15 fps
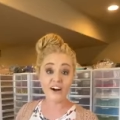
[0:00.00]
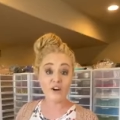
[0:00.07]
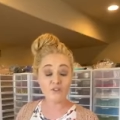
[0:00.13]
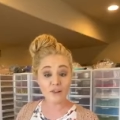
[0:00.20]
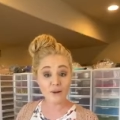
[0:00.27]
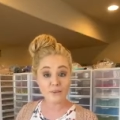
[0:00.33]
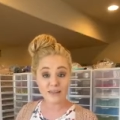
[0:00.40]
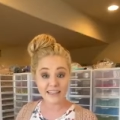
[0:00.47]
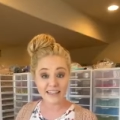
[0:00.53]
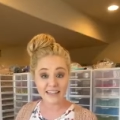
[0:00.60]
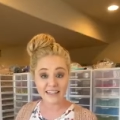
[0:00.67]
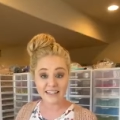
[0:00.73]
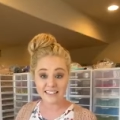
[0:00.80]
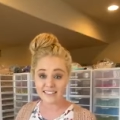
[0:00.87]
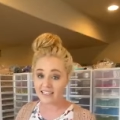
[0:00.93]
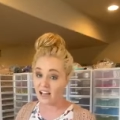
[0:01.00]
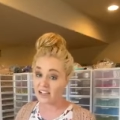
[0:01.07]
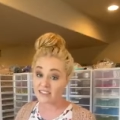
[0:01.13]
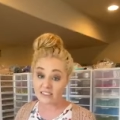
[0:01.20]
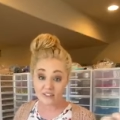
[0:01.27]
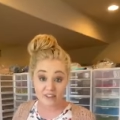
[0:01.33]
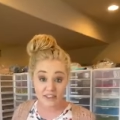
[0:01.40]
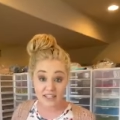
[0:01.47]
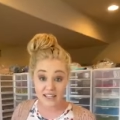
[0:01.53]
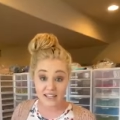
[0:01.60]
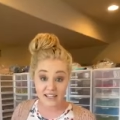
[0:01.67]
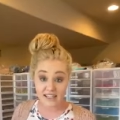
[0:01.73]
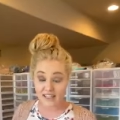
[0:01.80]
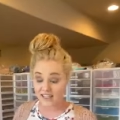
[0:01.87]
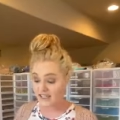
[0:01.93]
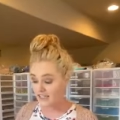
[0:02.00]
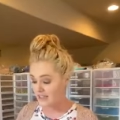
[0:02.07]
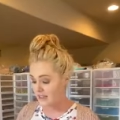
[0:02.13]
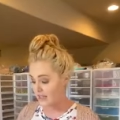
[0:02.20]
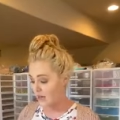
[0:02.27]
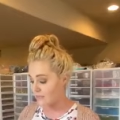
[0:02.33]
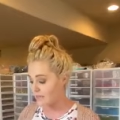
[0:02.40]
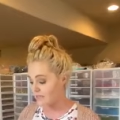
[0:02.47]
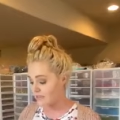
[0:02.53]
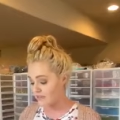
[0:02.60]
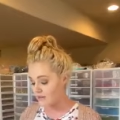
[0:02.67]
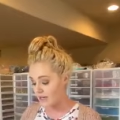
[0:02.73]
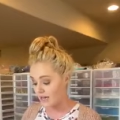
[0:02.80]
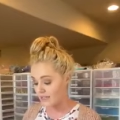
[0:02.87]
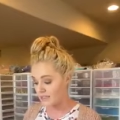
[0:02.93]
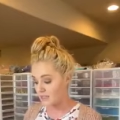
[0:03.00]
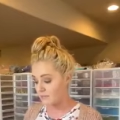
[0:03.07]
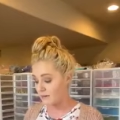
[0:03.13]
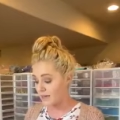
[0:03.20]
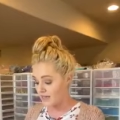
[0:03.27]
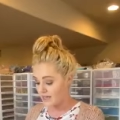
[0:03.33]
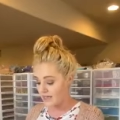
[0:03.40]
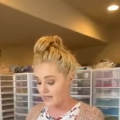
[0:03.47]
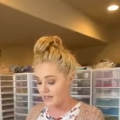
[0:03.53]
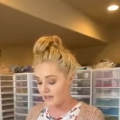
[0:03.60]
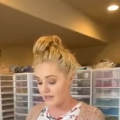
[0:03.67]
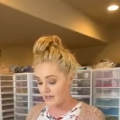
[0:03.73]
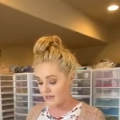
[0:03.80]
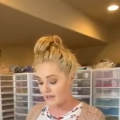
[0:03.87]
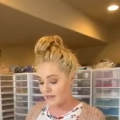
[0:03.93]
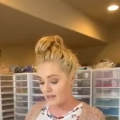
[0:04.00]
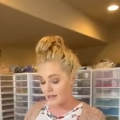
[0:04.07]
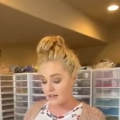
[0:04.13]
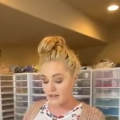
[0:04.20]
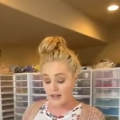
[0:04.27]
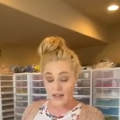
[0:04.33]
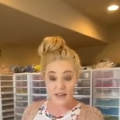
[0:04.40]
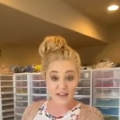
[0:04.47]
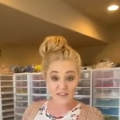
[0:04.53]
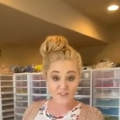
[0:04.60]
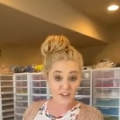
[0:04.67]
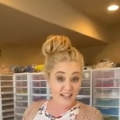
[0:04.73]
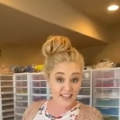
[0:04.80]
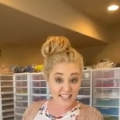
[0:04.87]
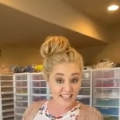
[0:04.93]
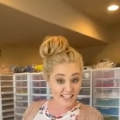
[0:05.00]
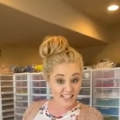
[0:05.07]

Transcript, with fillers: hopefully we can get it in stock. It's a good thing. That means you guys are buying everything.